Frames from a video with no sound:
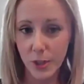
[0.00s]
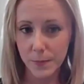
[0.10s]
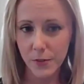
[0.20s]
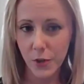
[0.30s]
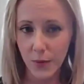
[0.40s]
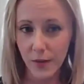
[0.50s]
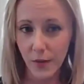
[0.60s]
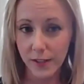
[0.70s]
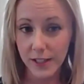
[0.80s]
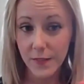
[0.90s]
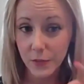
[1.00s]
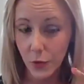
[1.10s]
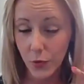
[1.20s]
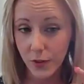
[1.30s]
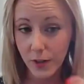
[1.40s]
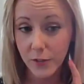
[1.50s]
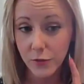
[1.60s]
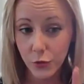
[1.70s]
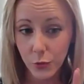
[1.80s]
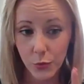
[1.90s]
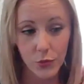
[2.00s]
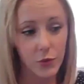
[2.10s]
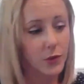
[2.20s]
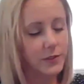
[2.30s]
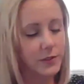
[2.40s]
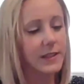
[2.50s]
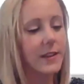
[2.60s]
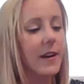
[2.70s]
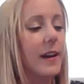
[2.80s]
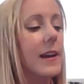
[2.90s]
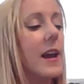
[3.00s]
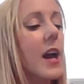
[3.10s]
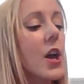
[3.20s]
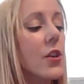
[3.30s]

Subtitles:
chips going on, even though they're not too salty. All right.